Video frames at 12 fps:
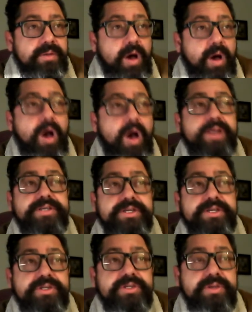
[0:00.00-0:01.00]

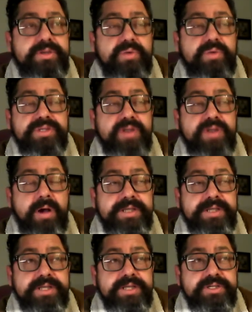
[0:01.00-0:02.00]
architecture. And what is
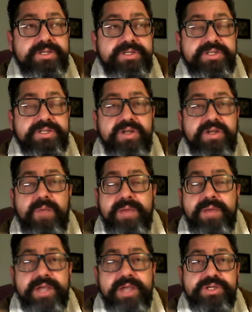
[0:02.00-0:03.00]
architecture? It's just a
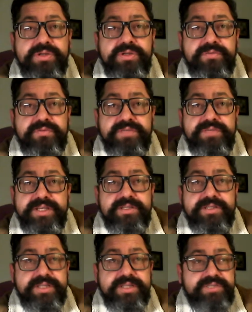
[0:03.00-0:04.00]
combination of skill
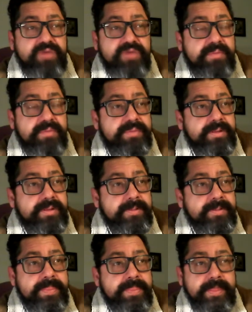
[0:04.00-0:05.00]
sets from
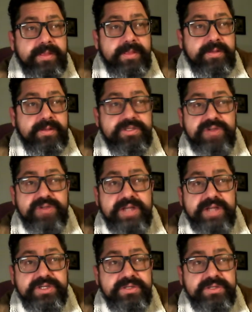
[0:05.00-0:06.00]

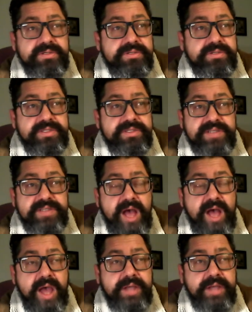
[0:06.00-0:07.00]
construction
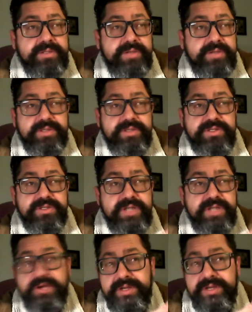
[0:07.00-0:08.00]
design to
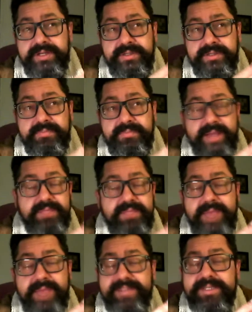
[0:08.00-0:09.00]
engineering
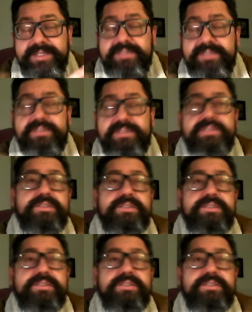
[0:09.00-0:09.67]
mathematics